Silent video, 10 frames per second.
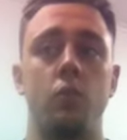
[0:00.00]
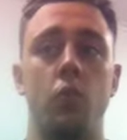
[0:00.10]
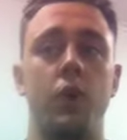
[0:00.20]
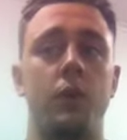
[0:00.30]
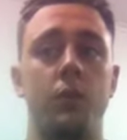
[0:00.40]

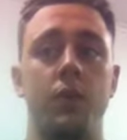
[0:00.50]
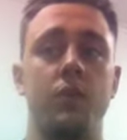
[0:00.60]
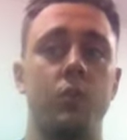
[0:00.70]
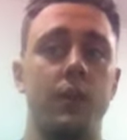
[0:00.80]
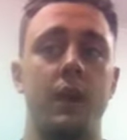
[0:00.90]
working with
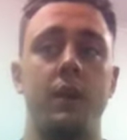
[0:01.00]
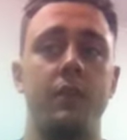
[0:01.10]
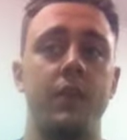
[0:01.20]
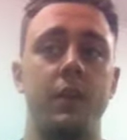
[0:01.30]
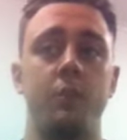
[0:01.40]
this without
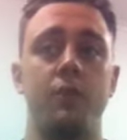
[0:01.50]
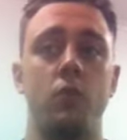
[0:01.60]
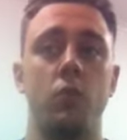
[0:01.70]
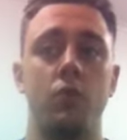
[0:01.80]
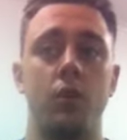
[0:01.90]
having done it before.